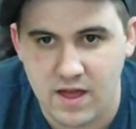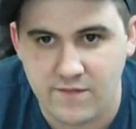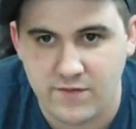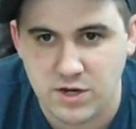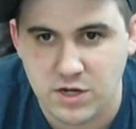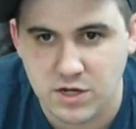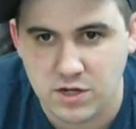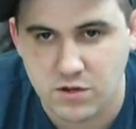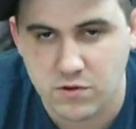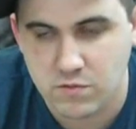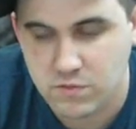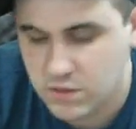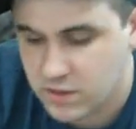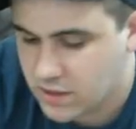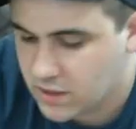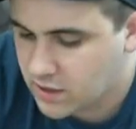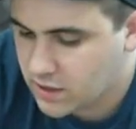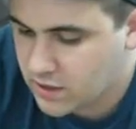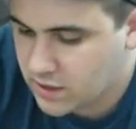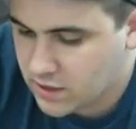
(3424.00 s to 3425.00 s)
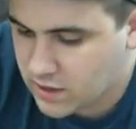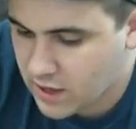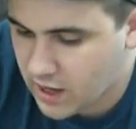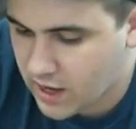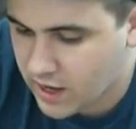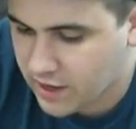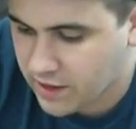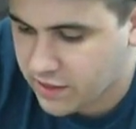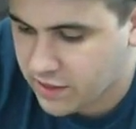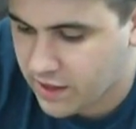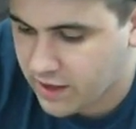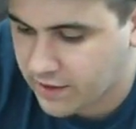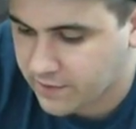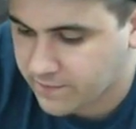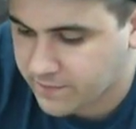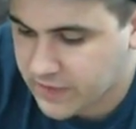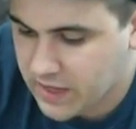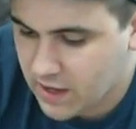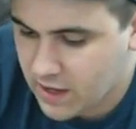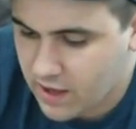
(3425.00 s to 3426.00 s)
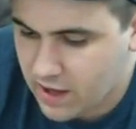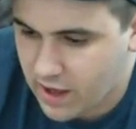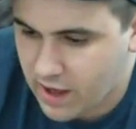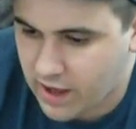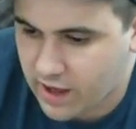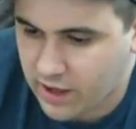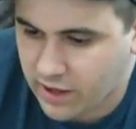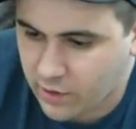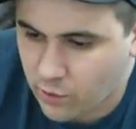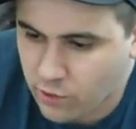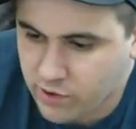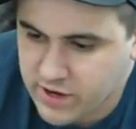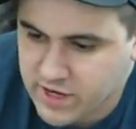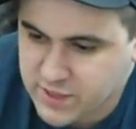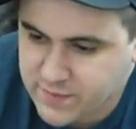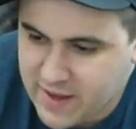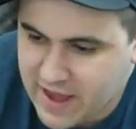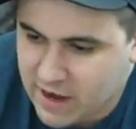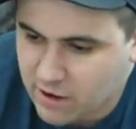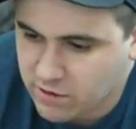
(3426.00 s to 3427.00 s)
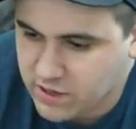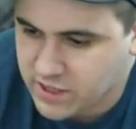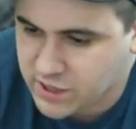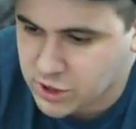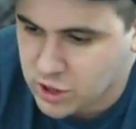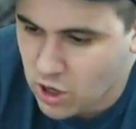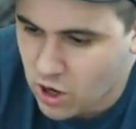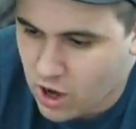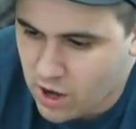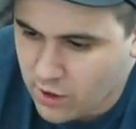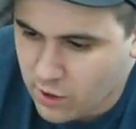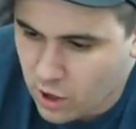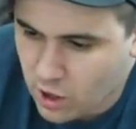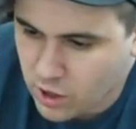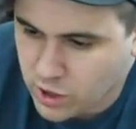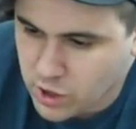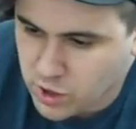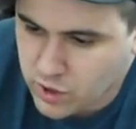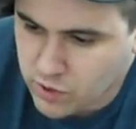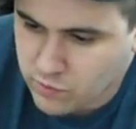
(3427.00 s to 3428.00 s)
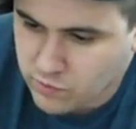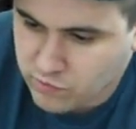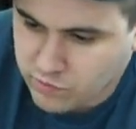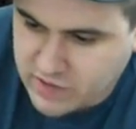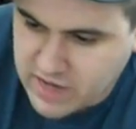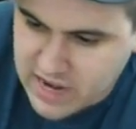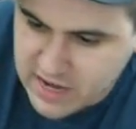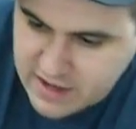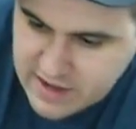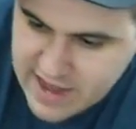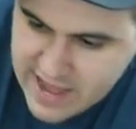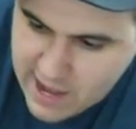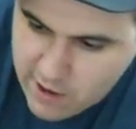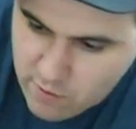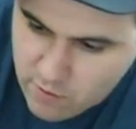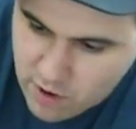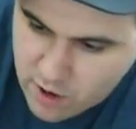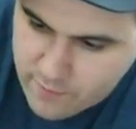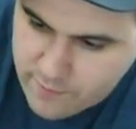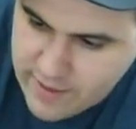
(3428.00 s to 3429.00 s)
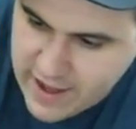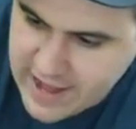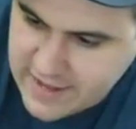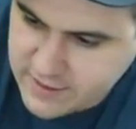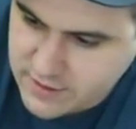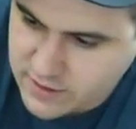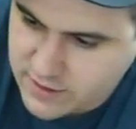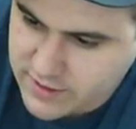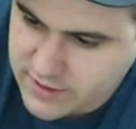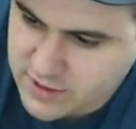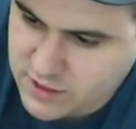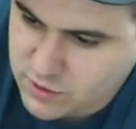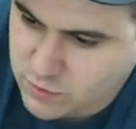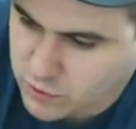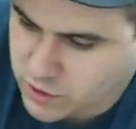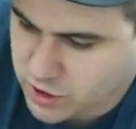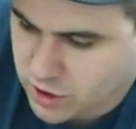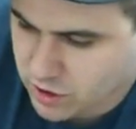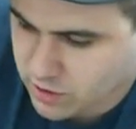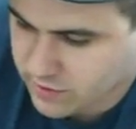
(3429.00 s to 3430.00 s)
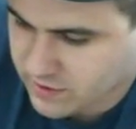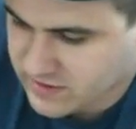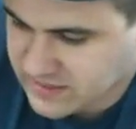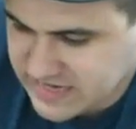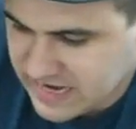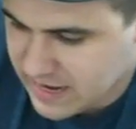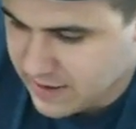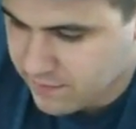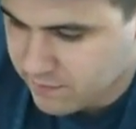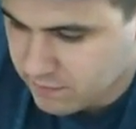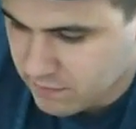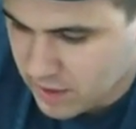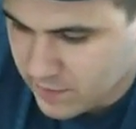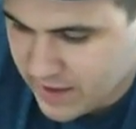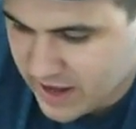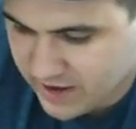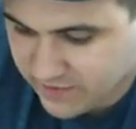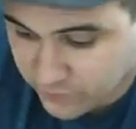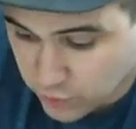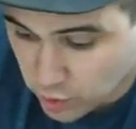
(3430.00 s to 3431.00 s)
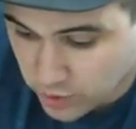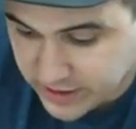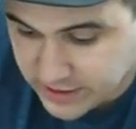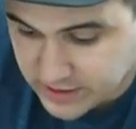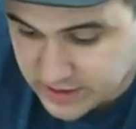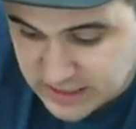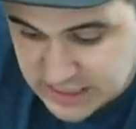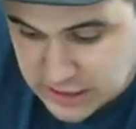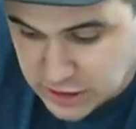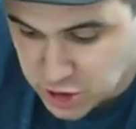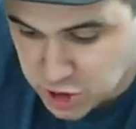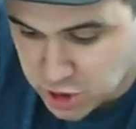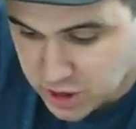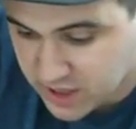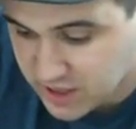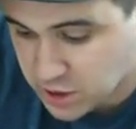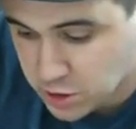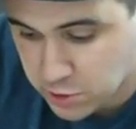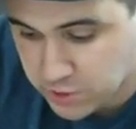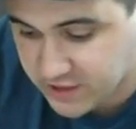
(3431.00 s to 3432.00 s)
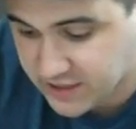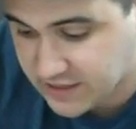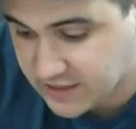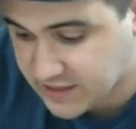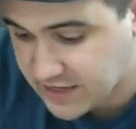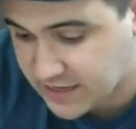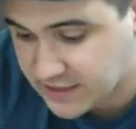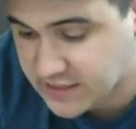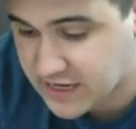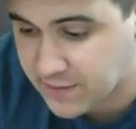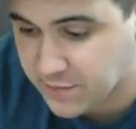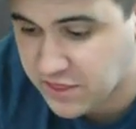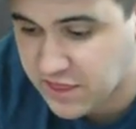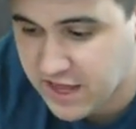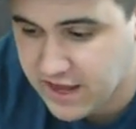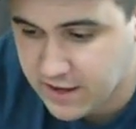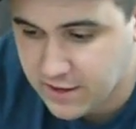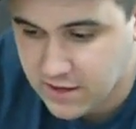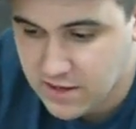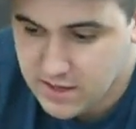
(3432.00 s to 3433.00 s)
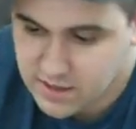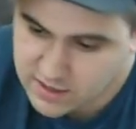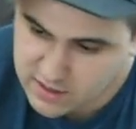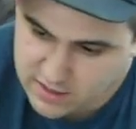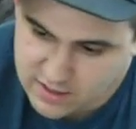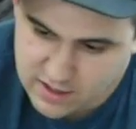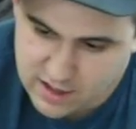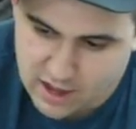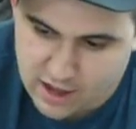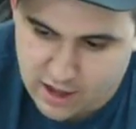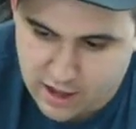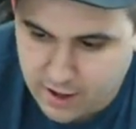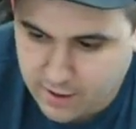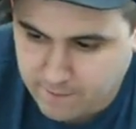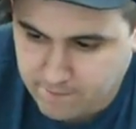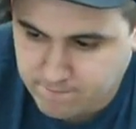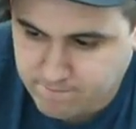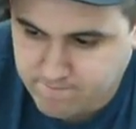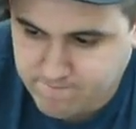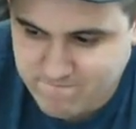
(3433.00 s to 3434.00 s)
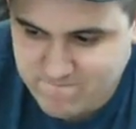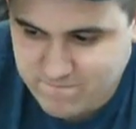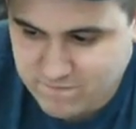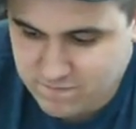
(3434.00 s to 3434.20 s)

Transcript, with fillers: heavy two uh, thing. Uh, ordnance battery is gone. All you can take now are basilisks, which are the same amount of points each and do the exact same thing. Um,